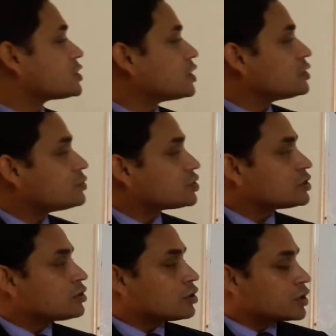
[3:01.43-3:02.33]
cell
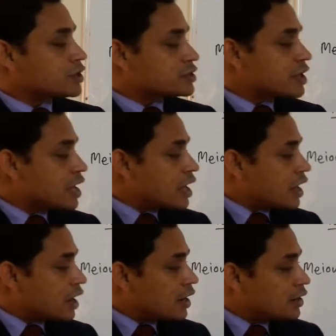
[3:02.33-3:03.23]
division occurs.
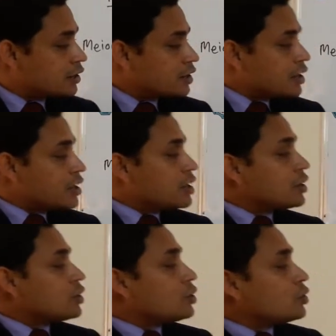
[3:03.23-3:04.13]
And
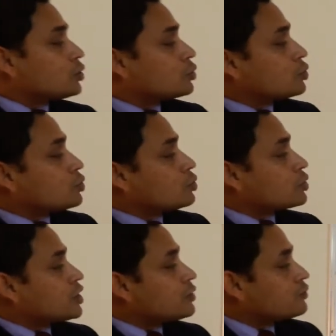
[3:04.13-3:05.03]
to
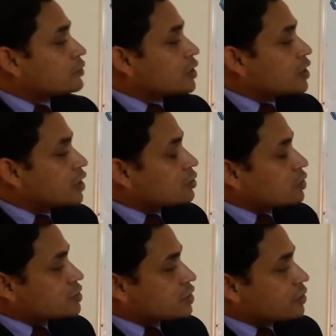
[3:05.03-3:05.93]
give clear
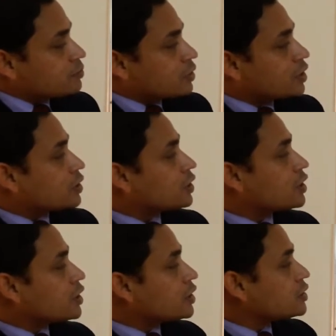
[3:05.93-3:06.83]
concept
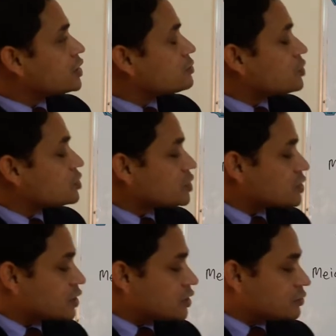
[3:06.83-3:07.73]
regarding this
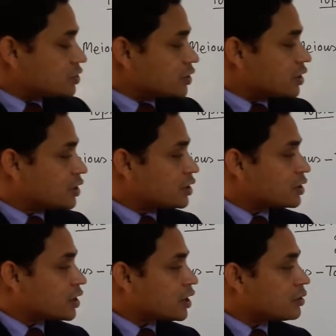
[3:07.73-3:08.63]
meiosis cell division,
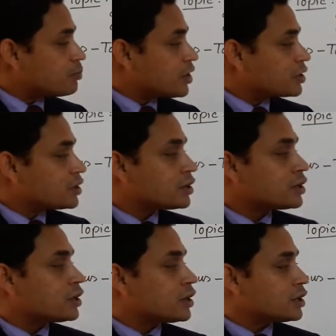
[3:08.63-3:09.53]
here I picked
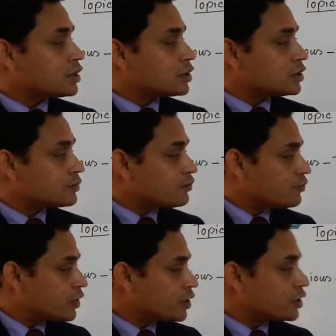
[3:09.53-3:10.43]
a
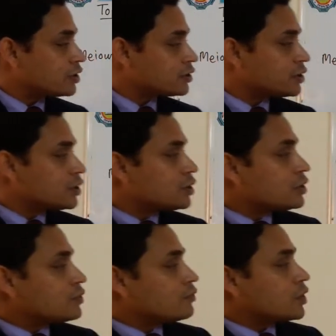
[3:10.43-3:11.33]
figure
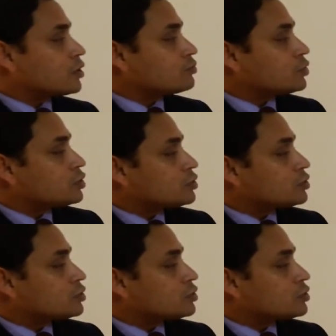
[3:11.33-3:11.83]
from